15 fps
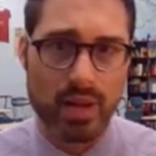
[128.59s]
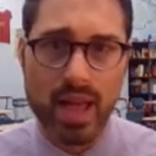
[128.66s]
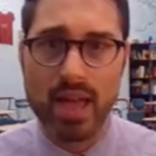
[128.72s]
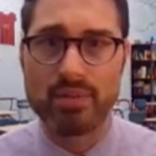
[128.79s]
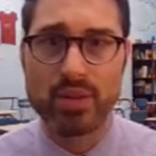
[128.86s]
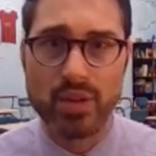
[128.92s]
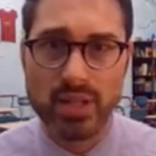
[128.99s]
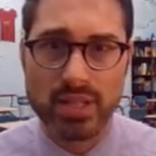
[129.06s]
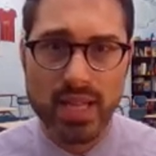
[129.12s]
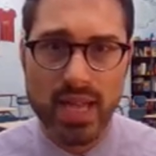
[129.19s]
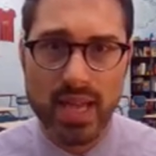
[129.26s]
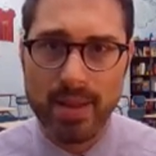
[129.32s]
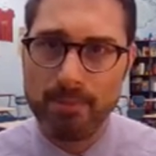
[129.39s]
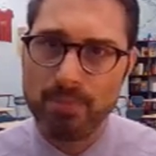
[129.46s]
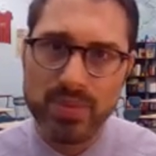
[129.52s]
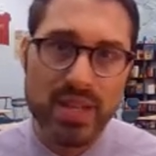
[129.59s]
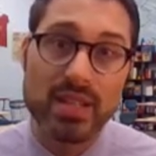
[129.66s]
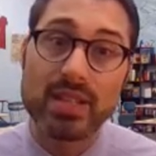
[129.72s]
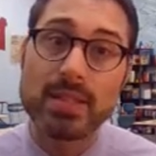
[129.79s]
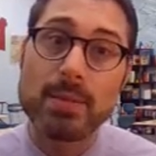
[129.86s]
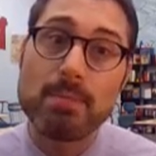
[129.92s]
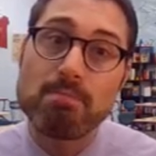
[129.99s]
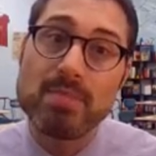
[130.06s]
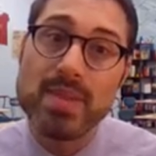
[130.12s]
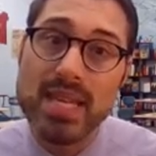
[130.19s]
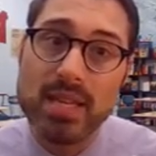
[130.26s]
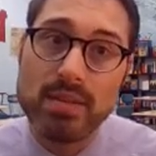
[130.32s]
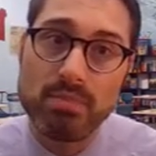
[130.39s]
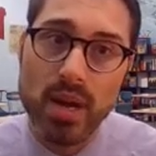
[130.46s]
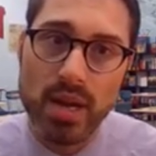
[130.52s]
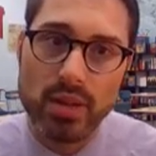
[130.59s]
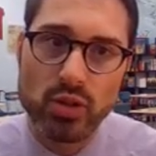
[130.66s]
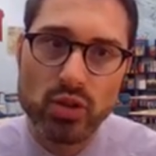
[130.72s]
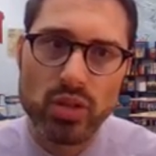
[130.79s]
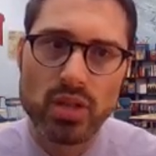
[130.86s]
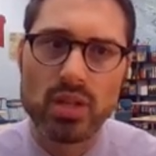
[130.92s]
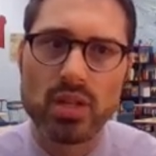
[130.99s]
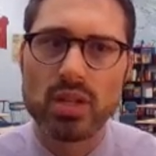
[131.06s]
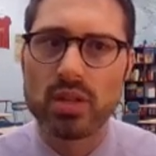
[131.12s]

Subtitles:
have a good day, it doesn't mean much.